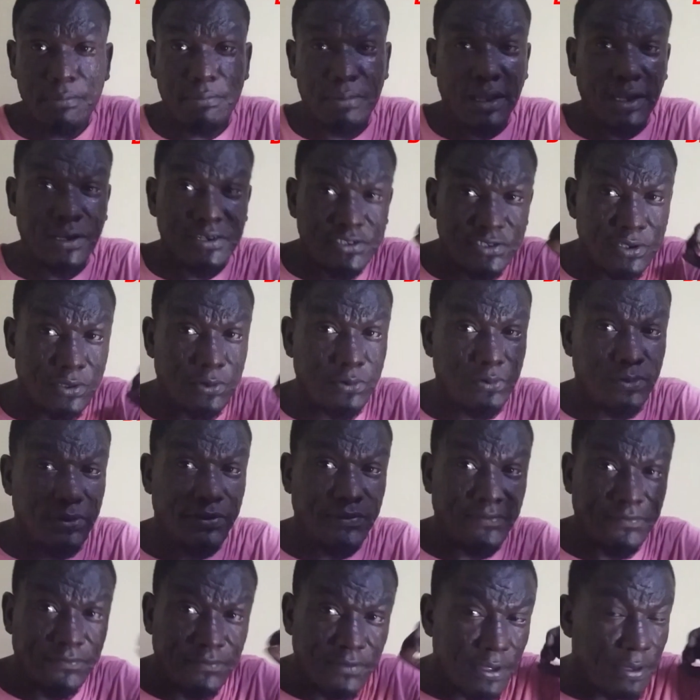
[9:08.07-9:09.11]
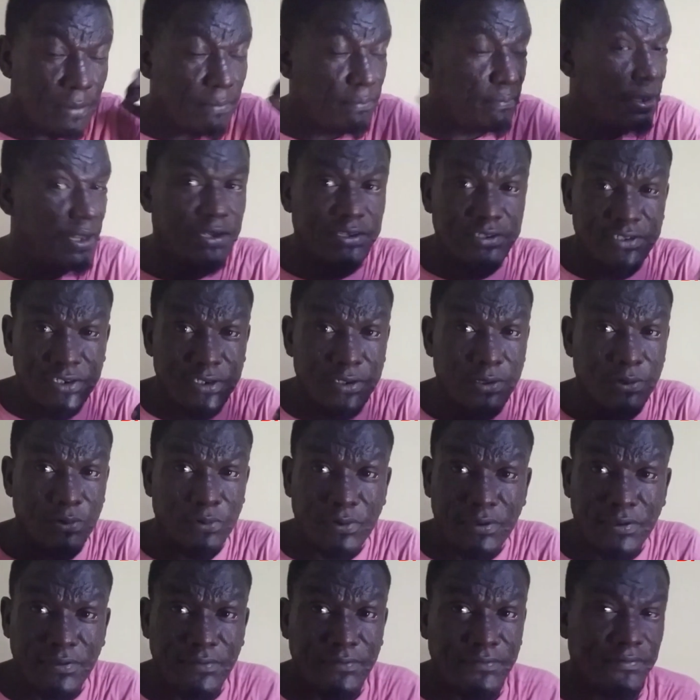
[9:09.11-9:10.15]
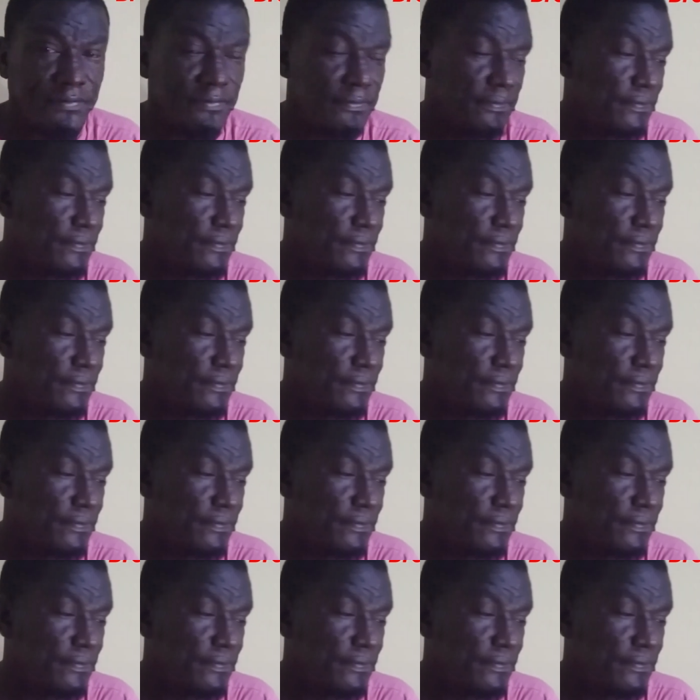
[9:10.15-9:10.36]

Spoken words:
BLACKSHERIF, BLACKSHERIF.